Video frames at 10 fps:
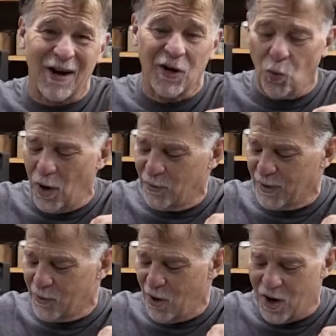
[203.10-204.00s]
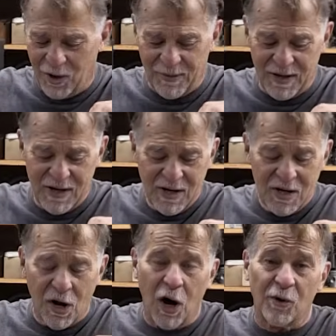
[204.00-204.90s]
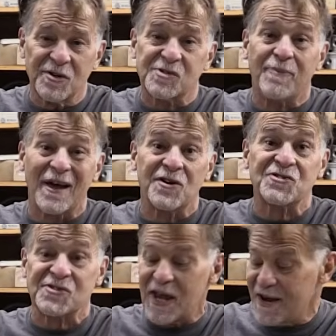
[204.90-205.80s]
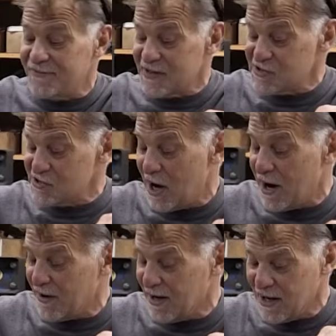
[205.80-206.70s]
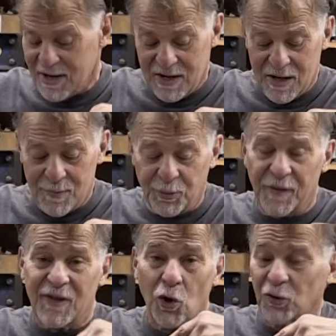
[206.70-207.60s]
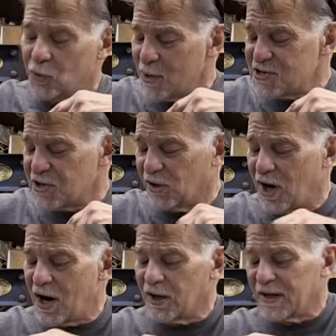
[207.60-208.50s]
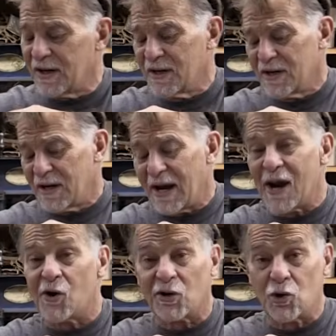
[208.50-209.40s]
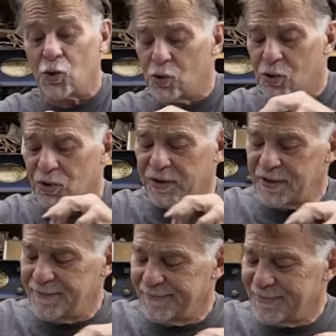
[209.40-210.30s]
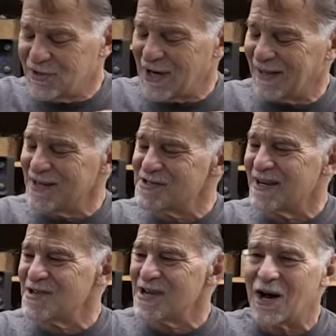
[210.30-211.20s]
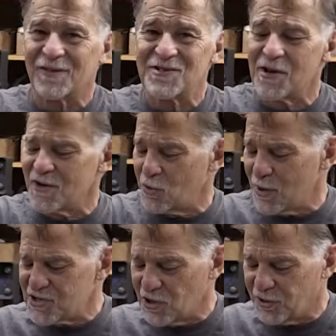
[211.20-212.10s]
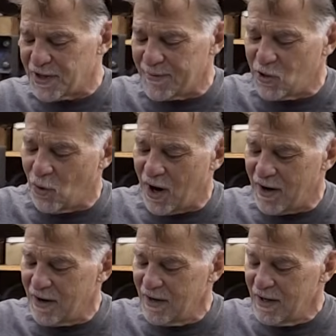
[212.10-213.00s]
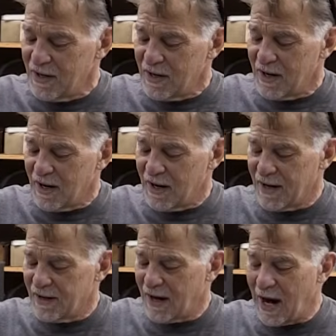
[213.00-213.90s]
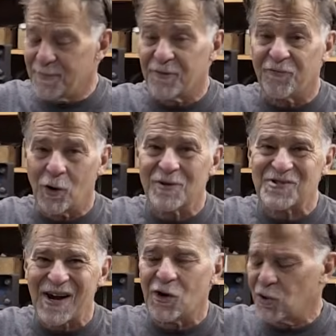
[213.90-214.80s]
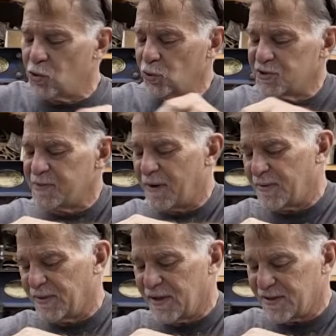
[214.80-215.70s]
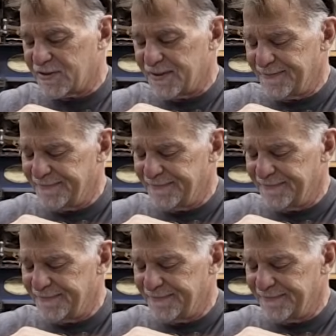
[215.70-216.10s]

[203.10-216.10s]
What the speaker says: I don't know what went wrong, but always better safe than sorry. Putting the old original Harley air-cooled. Check these things out. These are the original WR high-performance air-cooled spark plugs.